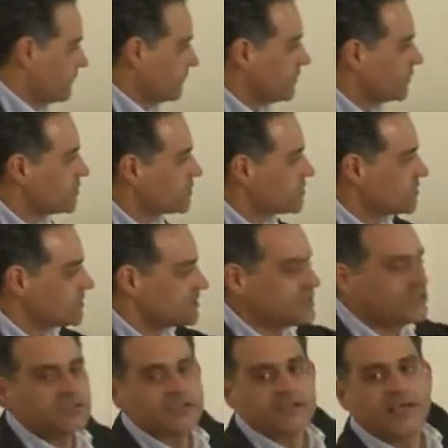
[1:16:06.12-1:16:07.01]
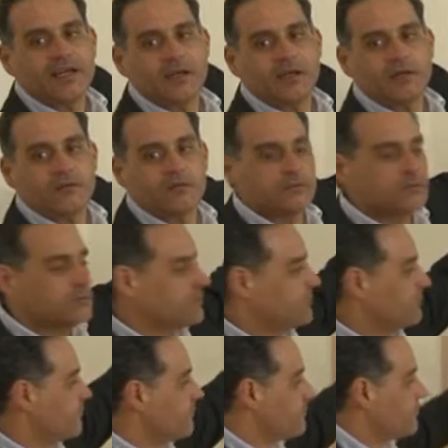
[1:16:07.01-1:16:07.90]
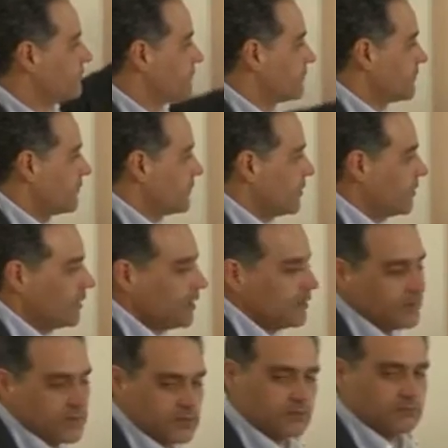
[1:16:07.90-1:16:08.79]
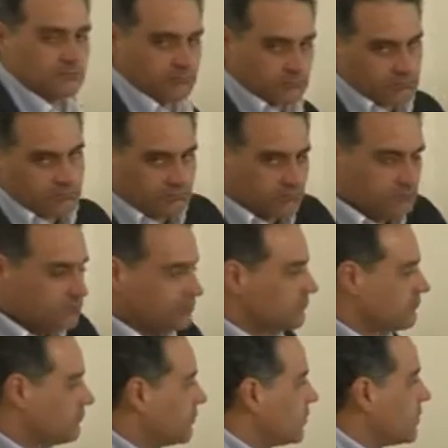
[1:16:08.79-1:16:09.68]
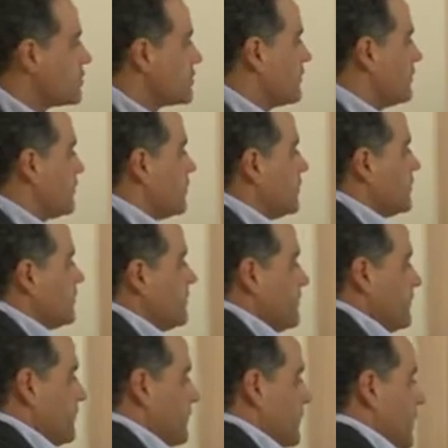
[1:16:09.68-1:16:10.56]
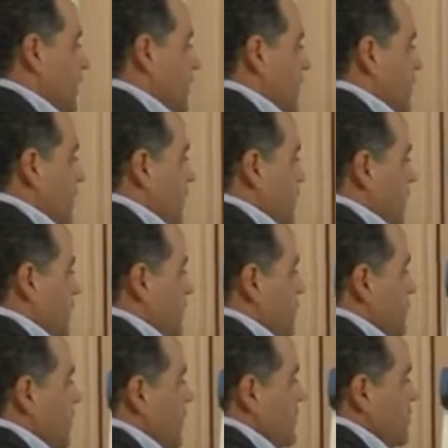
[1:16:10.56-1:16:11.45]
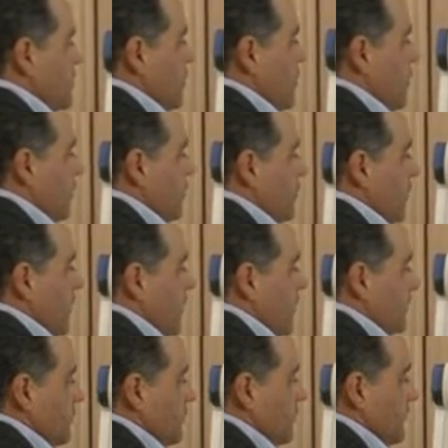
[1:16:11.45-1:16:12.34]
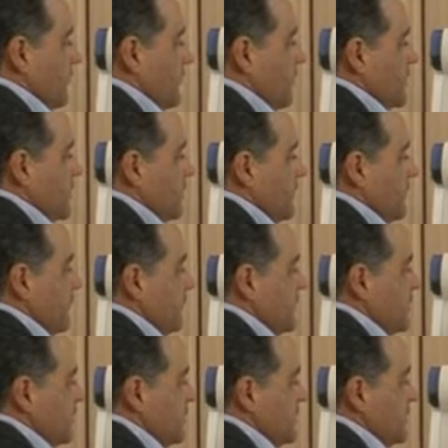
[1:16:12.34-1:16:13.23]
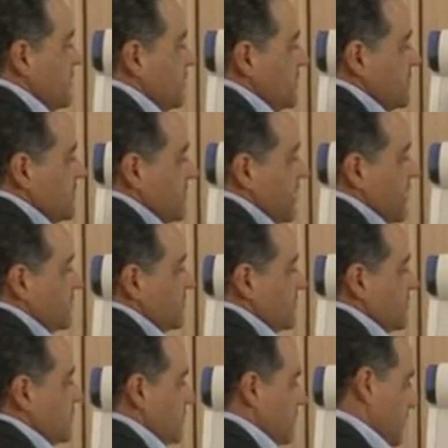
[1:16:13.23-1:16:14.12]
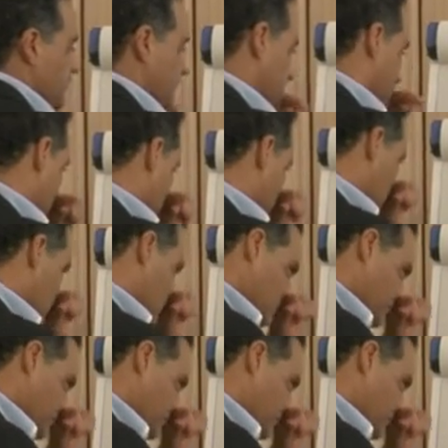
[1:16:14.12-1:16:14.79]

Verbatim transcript: Because until now, I mean, most of all, it was all about the VET sector, you know?